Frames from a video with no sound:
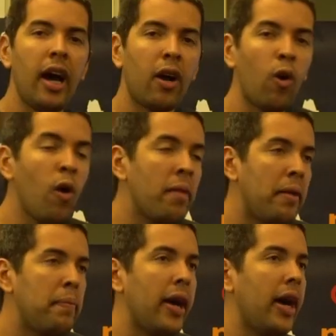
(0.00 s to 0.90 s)
a common
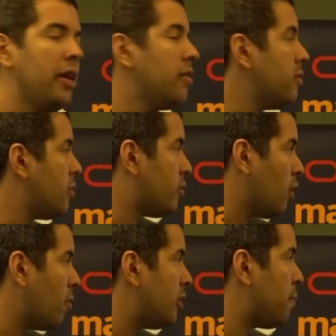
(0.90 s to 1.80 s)
A P I to
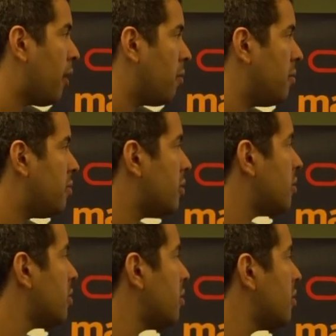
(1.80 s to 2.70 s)
solve these problems.
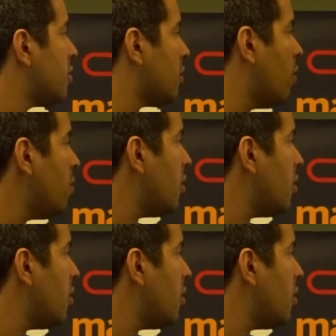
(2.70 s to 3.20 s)
So